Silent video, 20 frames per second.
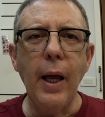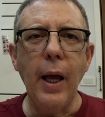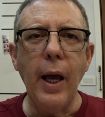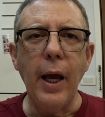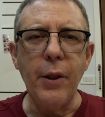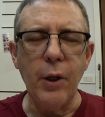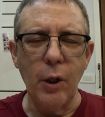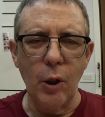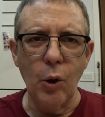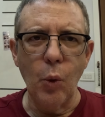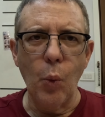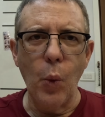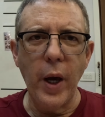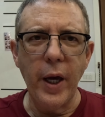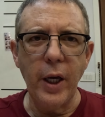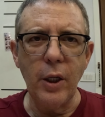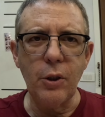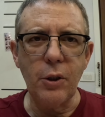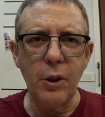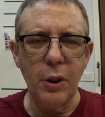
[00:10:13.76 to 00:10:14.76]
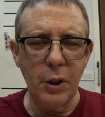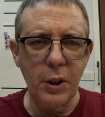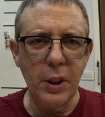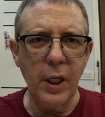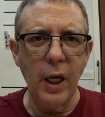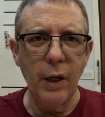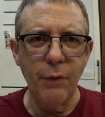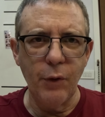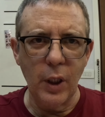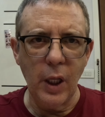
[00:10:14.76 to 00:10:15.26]
and there are ways to
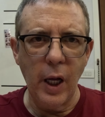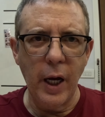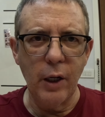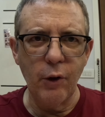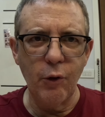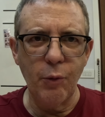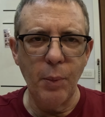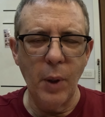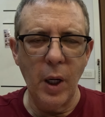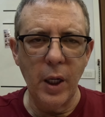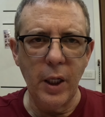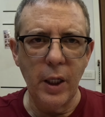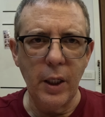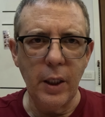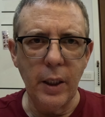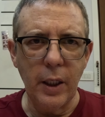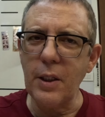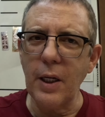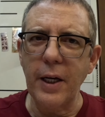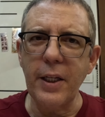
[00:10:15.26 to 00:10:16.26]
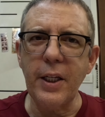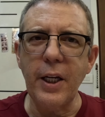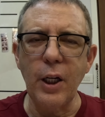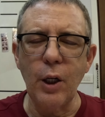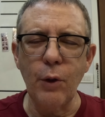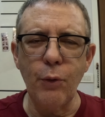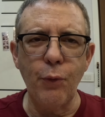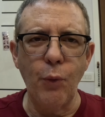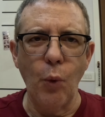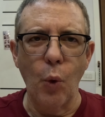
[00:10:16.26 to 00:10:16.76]
save a lot of money. So I can
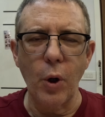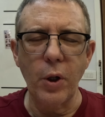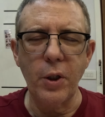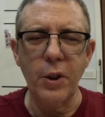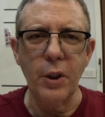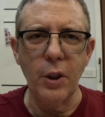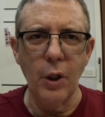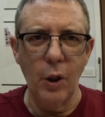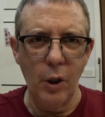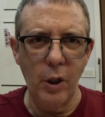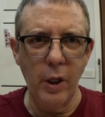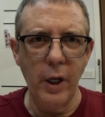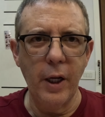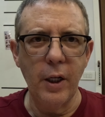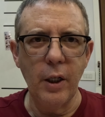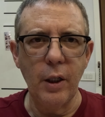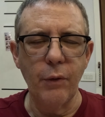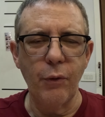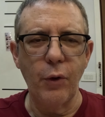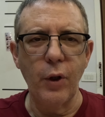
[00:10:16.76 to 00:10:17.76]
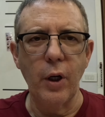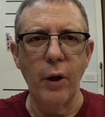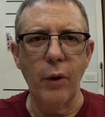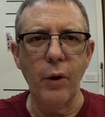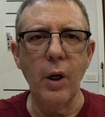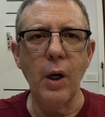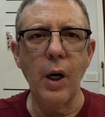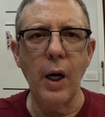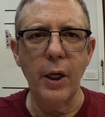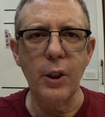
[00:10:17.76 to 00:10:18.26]
afford to go to any of the
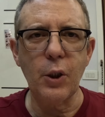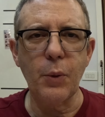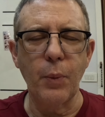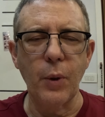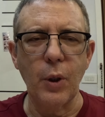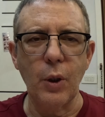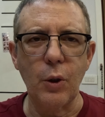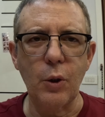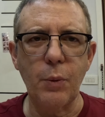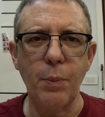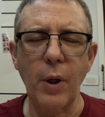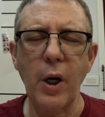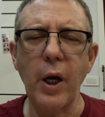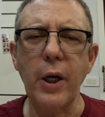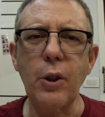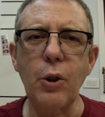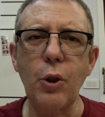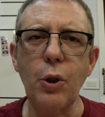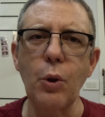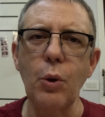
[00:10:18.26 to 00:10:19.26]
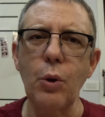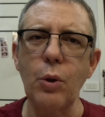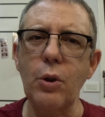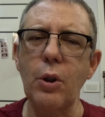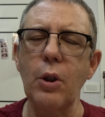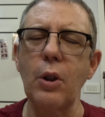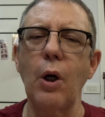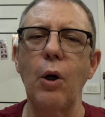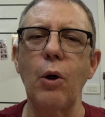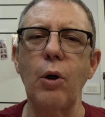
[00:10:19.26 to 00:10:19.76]
other hospitals, but I choose
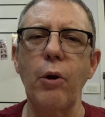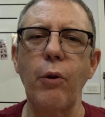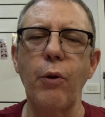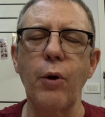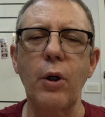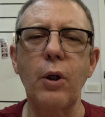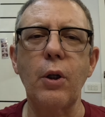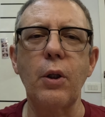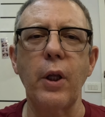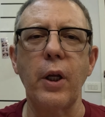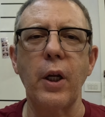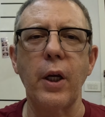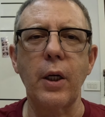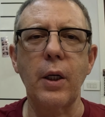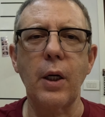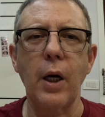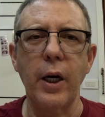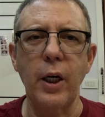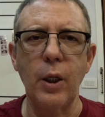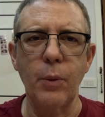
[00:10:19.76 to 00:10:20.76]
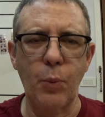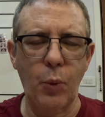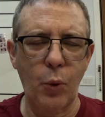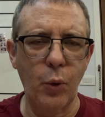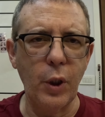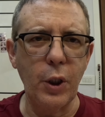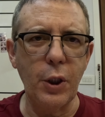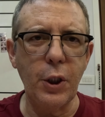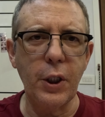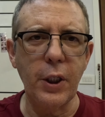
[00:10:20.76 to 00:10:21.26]
to go to the clinic. I
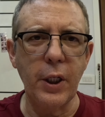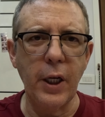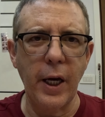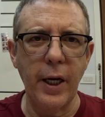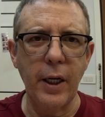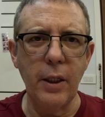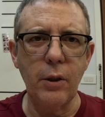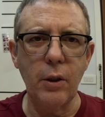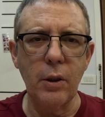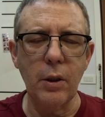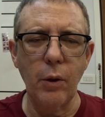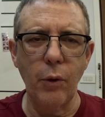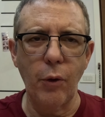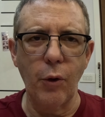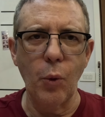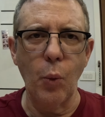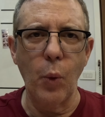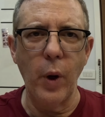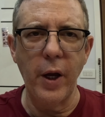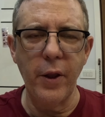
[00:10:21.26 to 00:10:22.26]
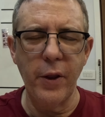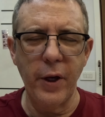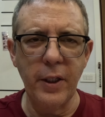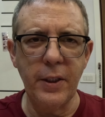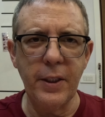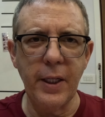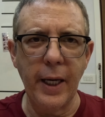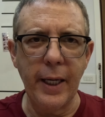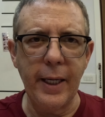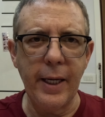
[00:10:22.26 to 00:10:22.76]
appreciate the way they
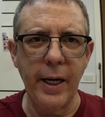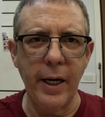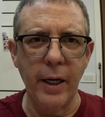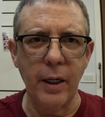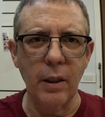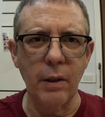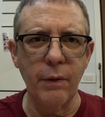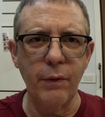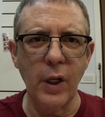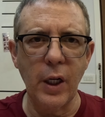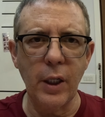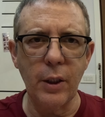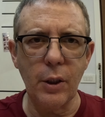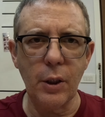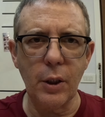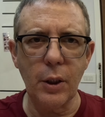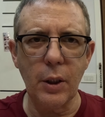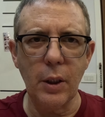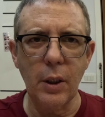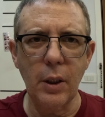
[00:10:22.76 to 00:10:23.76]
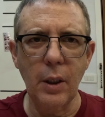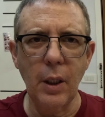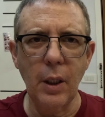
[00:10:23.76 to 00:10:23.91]
take care of us.